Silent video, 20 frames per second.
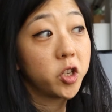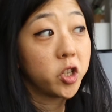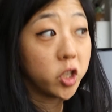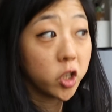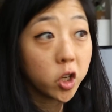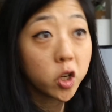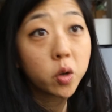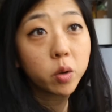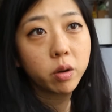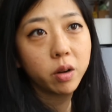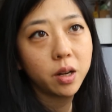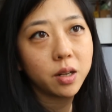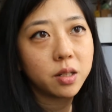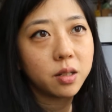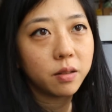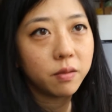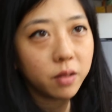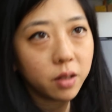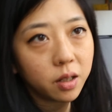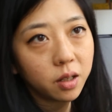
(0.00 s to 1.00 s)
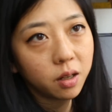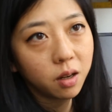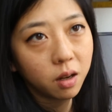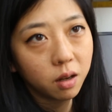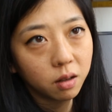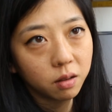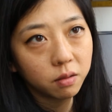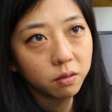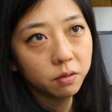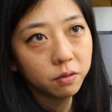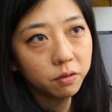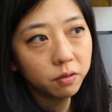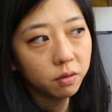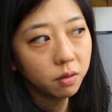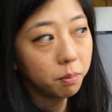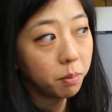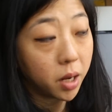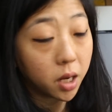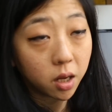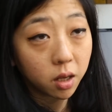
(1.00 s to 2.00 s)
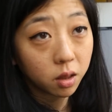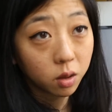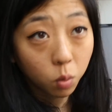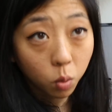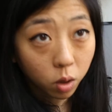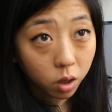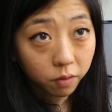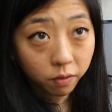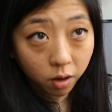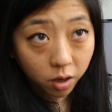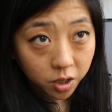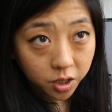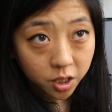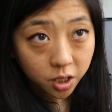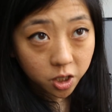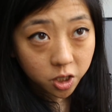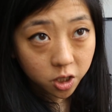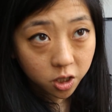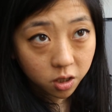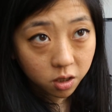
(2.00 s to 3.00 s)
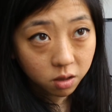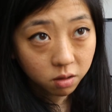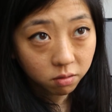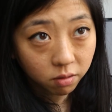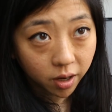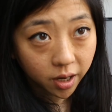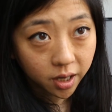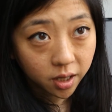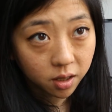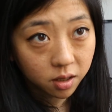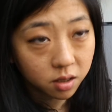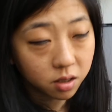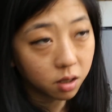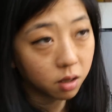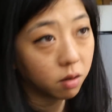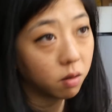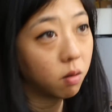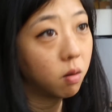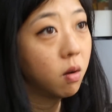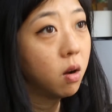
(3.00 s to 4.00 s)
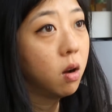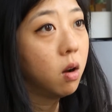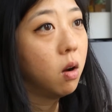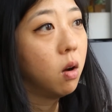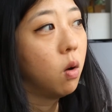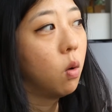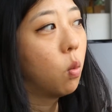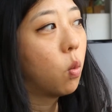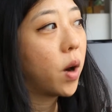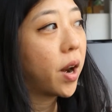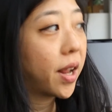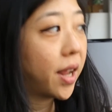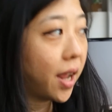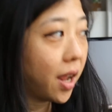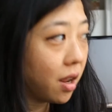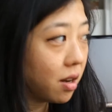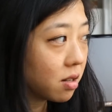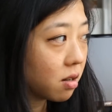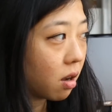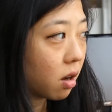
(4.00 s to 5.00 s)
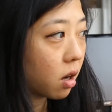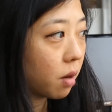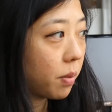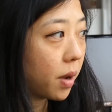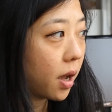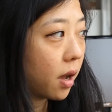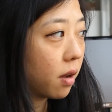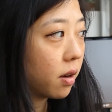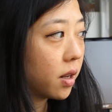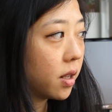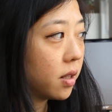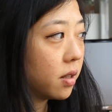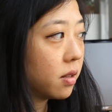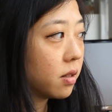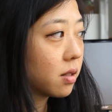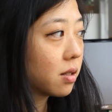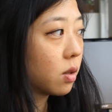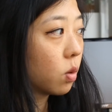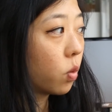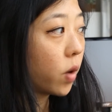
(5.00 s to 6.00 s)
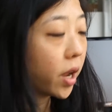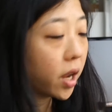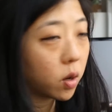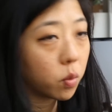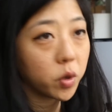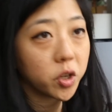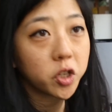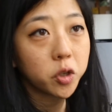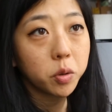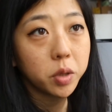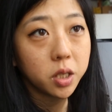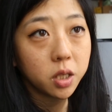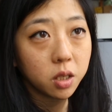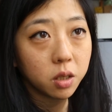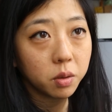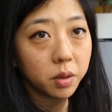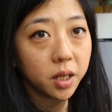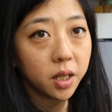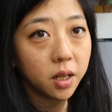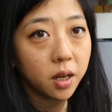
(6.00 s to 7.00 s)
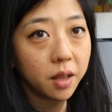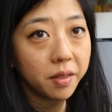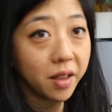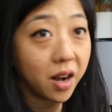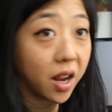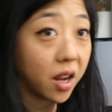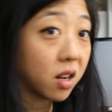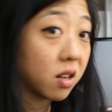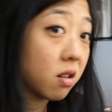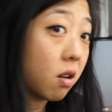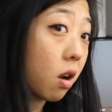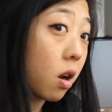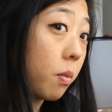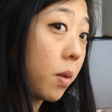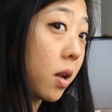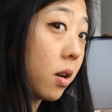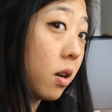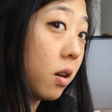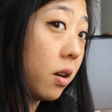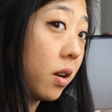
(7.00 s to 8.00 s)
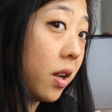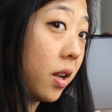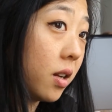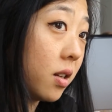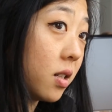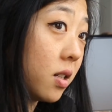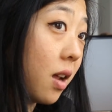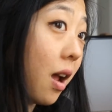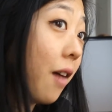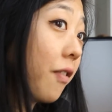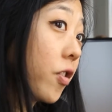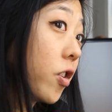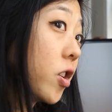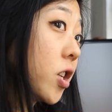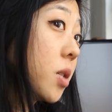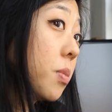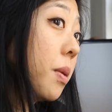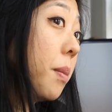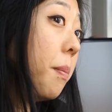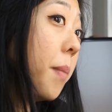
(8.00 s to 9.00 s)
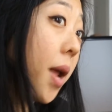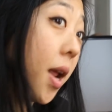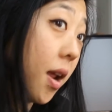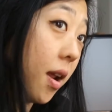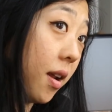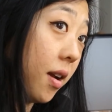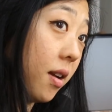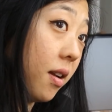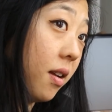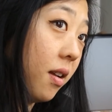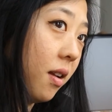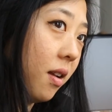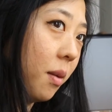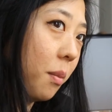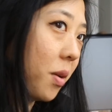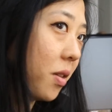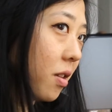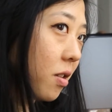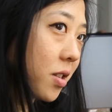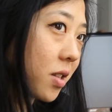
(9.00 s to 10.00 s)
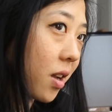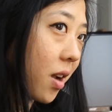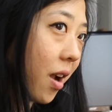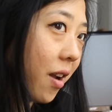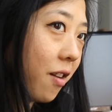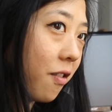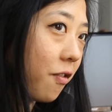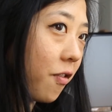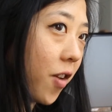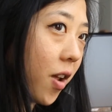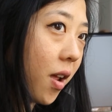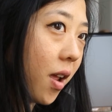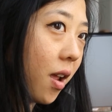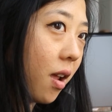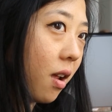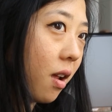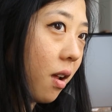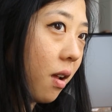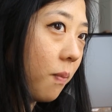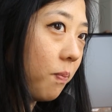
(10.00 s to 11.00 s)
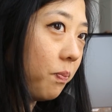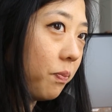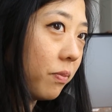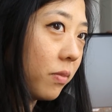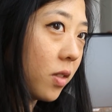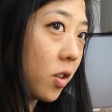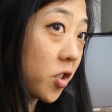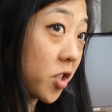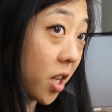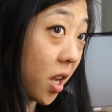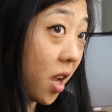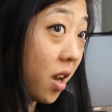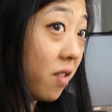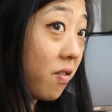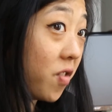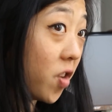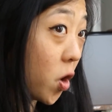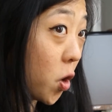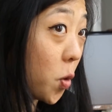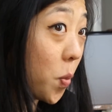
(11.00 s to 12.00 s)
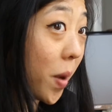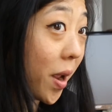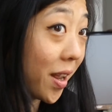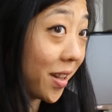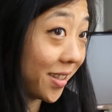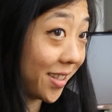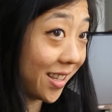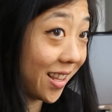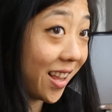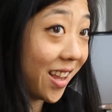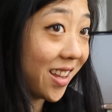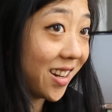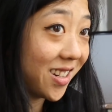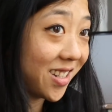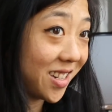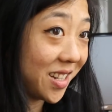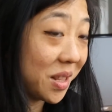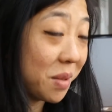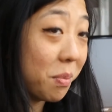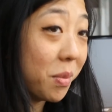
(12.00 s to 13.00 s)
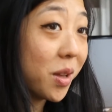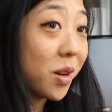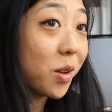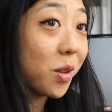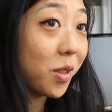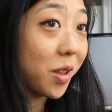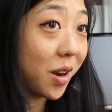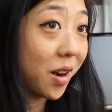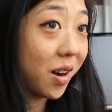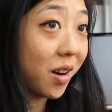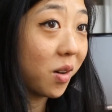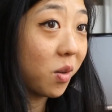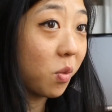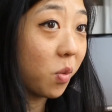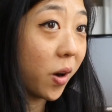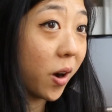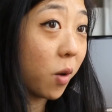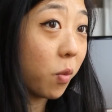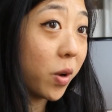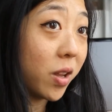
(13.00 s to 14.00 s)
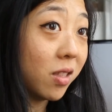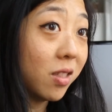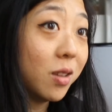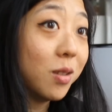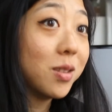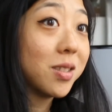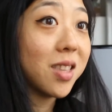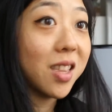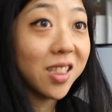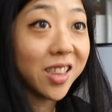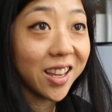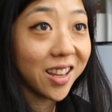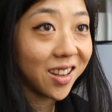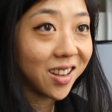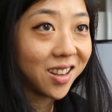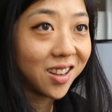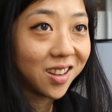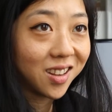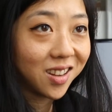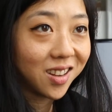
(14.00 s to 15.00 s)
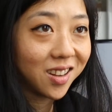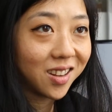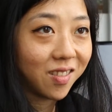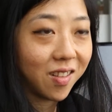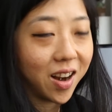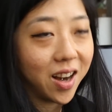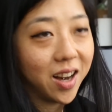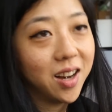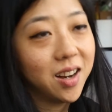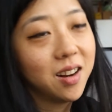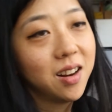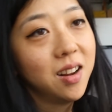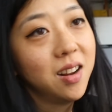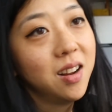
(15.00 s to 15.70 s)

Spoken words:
sheer creativity of making the work of architecture, right? And so what I can talk about is the way in which we do it, and then I can talk about it after it's been made. But there's a kind of no man's land in the middle there where we lose the link, right?